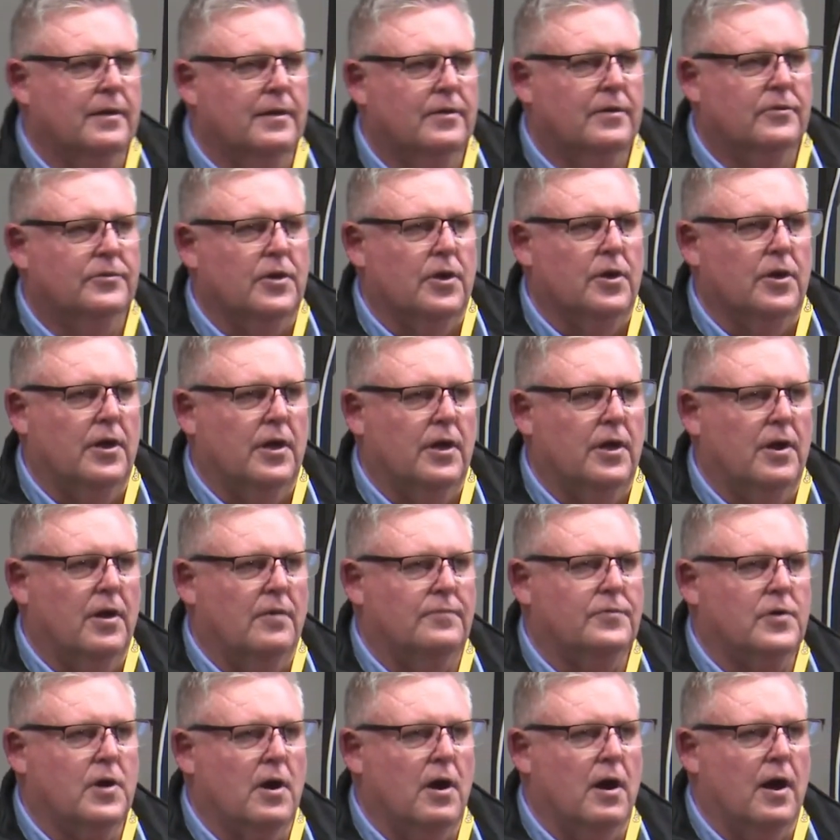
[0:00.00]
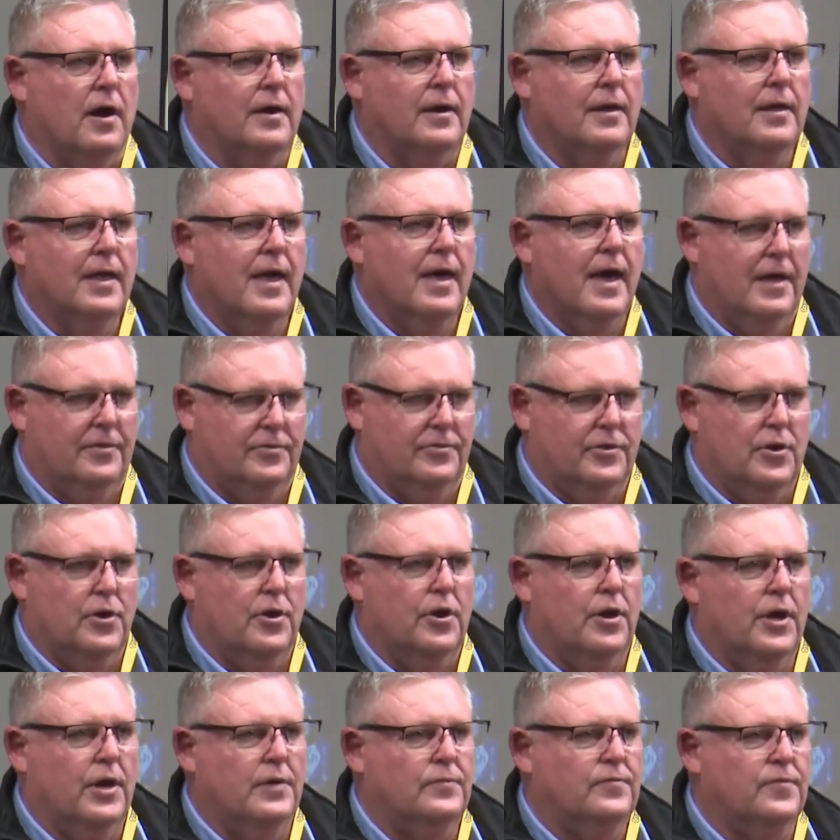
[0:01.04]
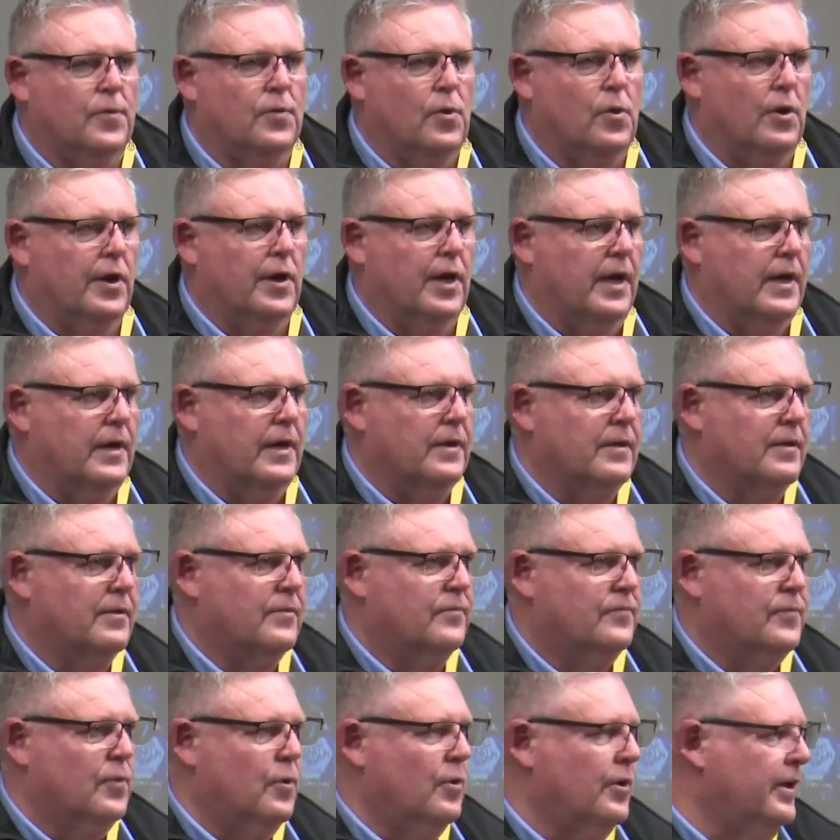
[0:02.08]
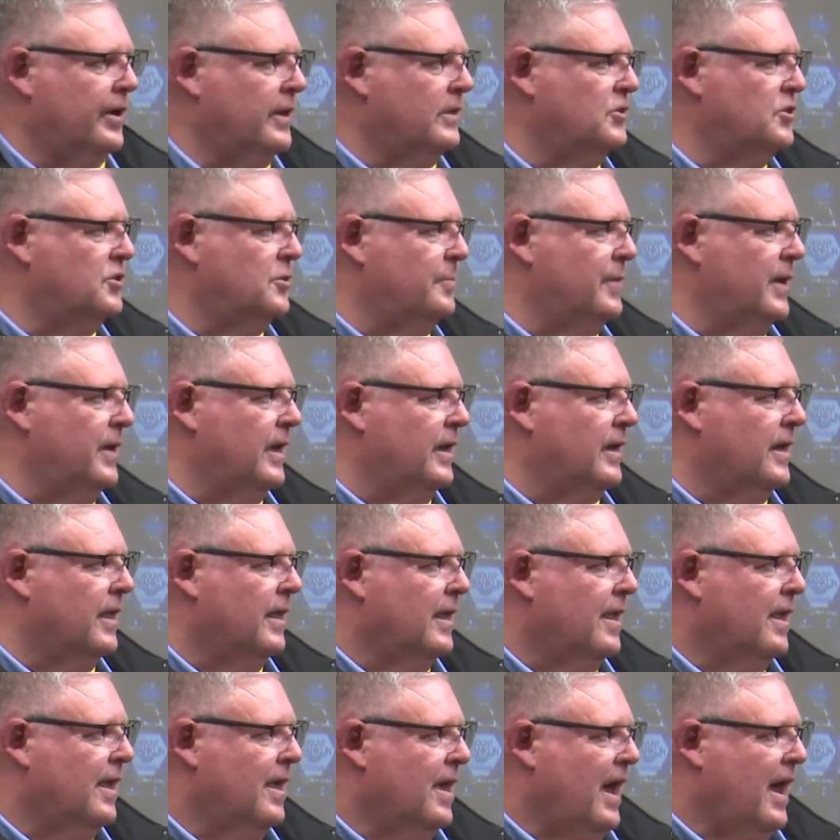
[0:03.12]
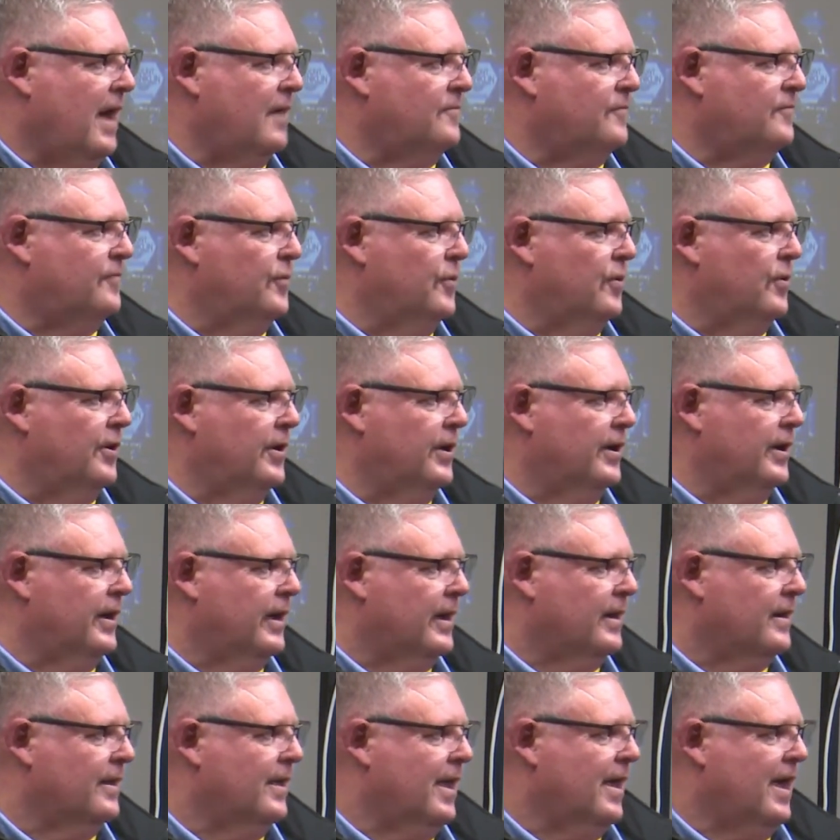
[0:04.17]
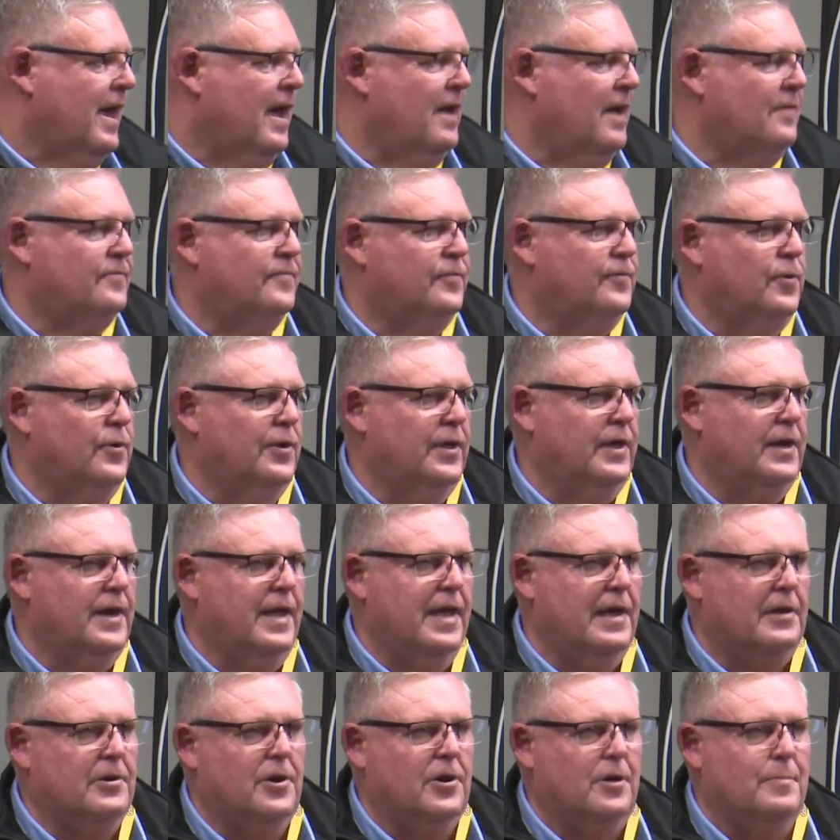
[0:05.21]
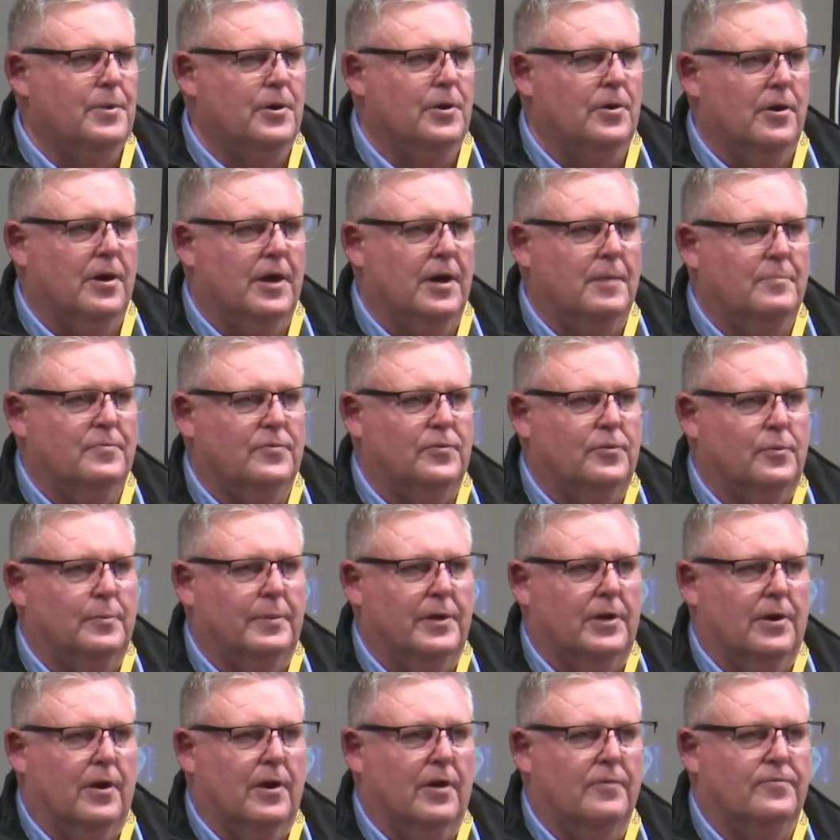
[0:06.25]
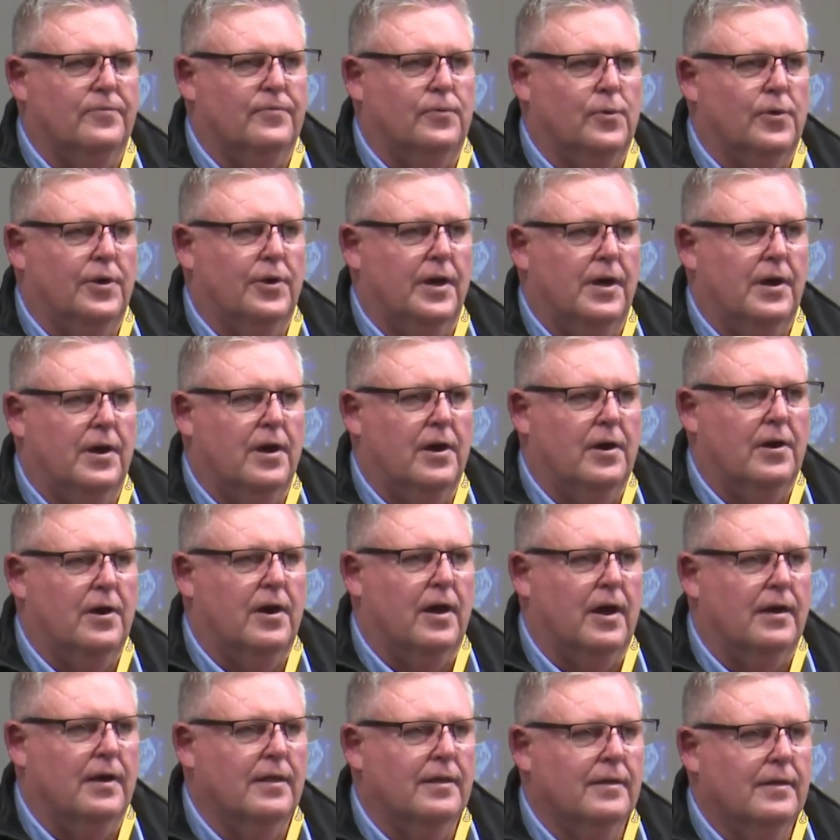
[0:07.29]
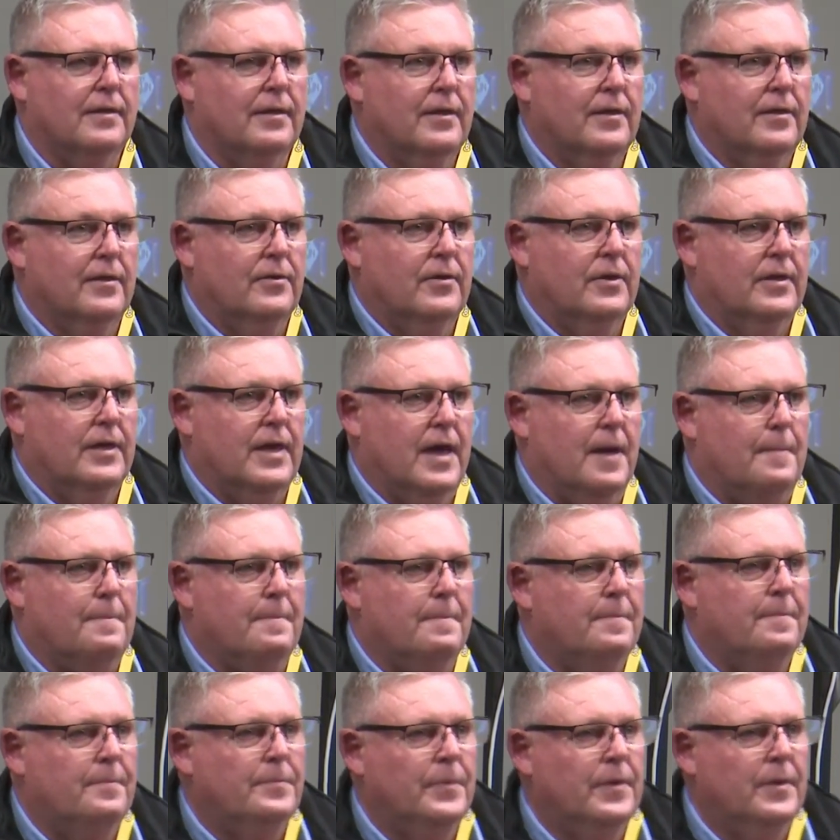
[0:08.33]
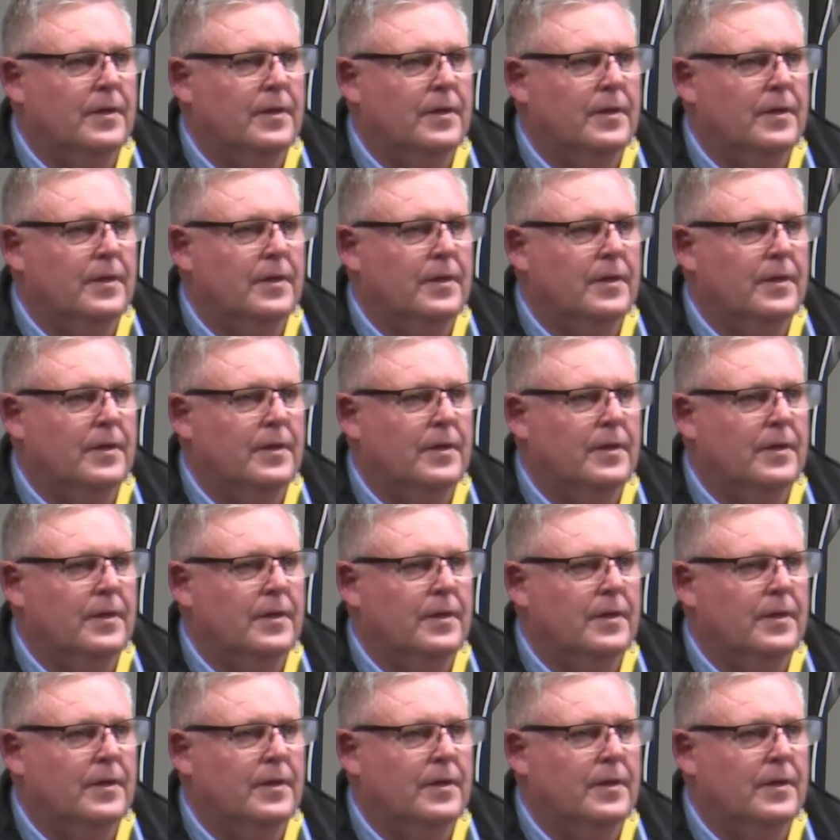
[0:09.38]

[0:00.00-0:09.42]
13 I've got. At 13, 14. 14's your bid. At 14. At 14. Now keep an eye on him for me, I. 14 I got. Yep.